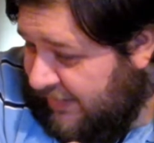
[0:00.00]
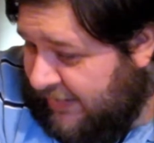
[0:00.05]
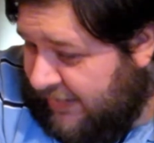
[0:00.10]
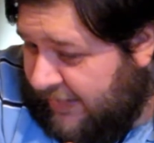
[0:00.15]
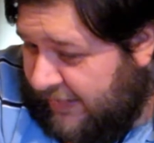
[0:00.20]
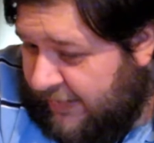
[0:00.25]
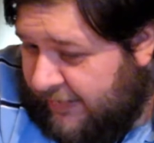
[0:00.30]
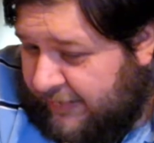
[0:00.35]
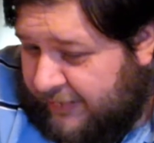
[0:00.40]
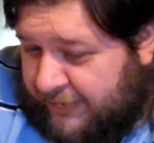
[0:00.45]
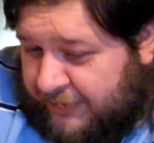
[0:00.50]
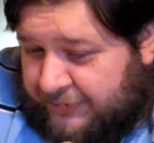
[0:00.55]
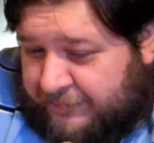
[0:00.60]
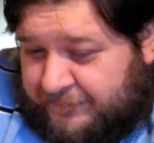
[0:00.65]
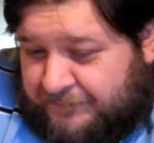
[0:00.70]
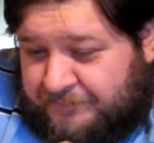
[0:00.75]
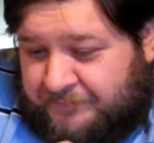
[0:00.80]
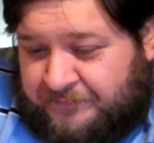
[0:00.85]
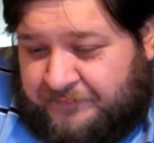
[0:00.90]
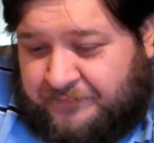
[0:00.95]
It's getting
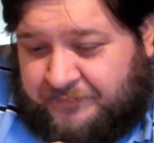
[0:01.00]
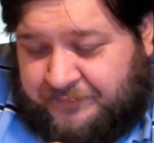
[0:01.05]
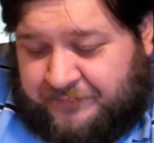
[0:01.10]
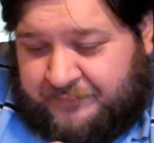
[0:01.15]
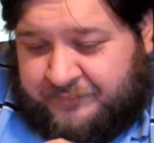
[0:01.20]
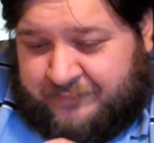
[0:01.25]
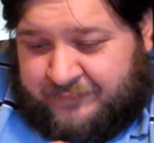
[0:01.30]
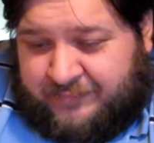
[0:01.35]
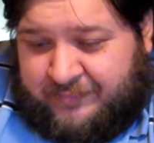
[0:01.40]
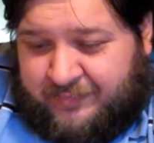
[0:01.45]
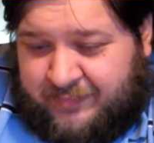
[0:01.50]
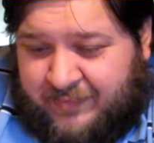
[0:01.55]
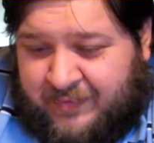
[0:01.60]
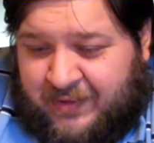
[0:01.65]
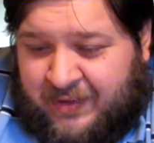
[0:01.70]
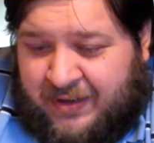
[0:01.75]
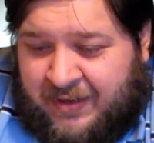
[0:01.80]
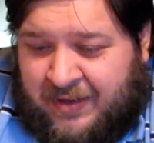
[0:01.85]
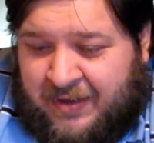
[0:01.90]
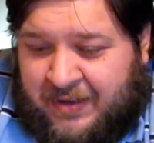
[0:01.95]
you, huh?
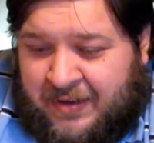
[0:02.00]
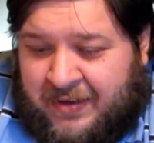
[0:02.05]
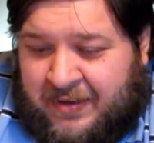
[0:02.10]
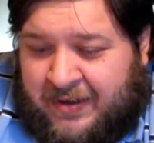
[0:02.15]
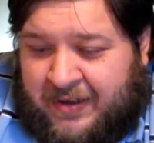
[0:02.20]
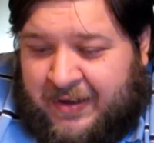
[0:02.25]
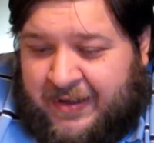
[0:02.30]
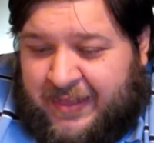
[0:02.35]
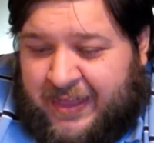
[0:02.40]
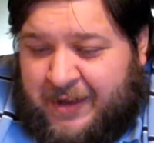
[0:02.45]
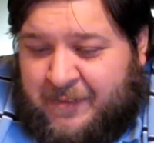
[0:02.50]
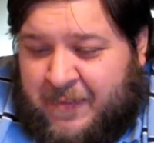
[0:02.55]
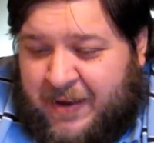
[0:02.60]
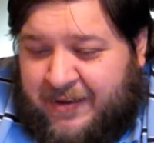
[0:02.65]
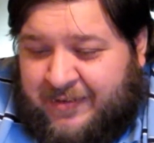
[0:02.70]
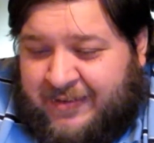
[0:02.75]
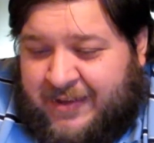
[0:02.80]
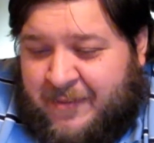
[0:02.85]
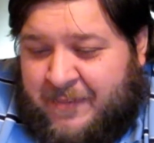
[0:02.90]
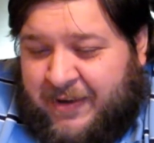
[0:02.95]
I think my
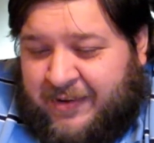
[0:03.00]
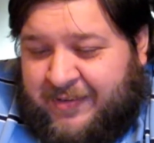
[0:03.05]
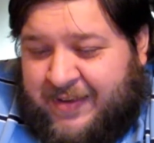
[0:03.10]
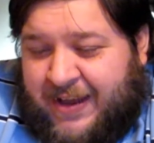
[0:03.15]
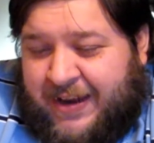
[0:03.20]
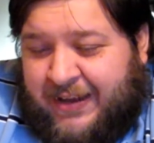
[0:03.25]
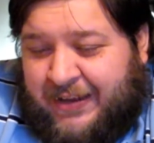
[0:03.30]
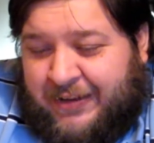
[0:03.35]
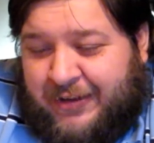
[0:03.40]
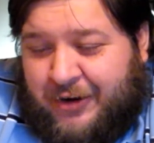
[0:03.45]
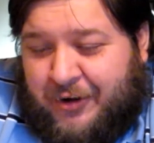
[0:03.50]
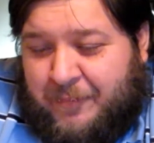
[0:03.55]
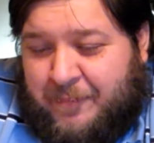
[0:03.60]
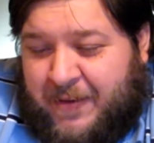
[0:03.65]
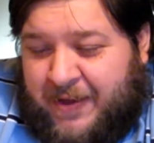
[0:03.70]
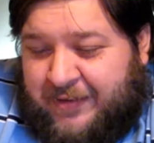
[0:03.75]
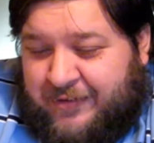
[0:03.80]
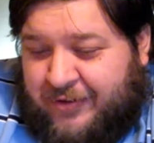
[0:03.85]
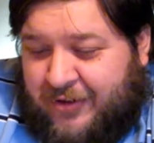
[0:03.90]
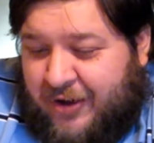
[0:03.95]
stomach's getting a little
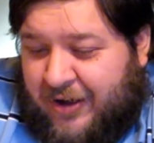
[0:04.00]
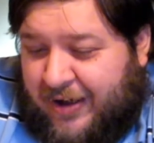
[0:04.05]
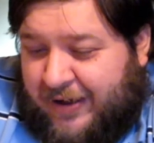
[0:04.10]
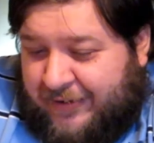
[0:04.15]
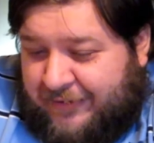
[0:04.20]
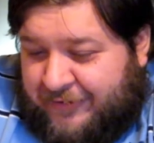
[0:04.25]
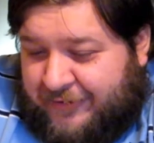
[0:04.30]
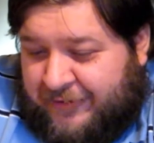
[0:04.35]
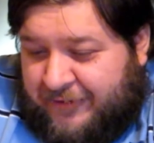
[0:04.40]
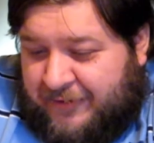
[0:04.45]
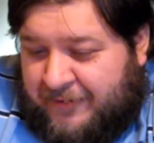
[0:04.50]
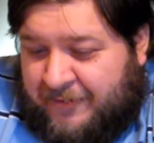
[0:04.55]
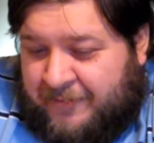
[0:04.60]
pissed off.